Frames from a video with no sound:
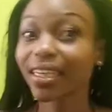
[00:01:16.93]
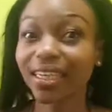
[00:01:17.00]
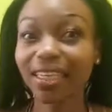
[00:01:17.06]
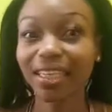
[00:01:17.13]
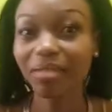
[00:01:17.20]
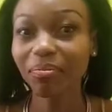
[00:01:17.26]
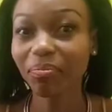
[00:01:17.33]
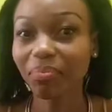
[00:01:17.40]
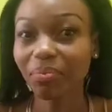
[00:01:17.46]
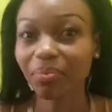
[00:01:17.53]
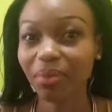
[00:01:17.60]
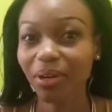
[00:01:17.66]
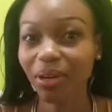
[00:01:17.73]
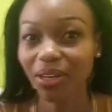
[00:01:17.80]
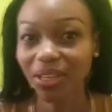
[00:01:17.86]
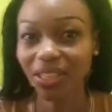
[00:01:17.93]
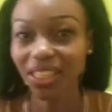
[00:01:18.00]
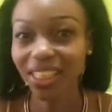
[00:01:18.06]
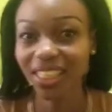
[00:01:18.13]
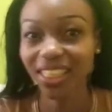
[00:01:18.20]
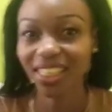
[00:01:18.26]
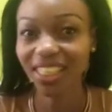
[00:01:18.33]
Keep
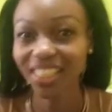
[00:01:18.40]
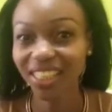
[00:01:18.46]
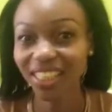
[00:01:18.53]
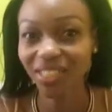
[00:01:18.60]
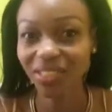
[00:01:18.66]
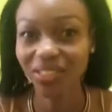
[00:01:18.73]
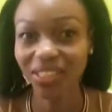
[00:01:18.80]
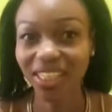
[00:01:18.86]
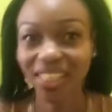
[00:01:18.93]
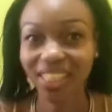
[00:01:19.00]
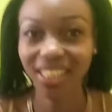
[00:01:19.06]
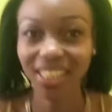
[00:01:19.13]
on tuned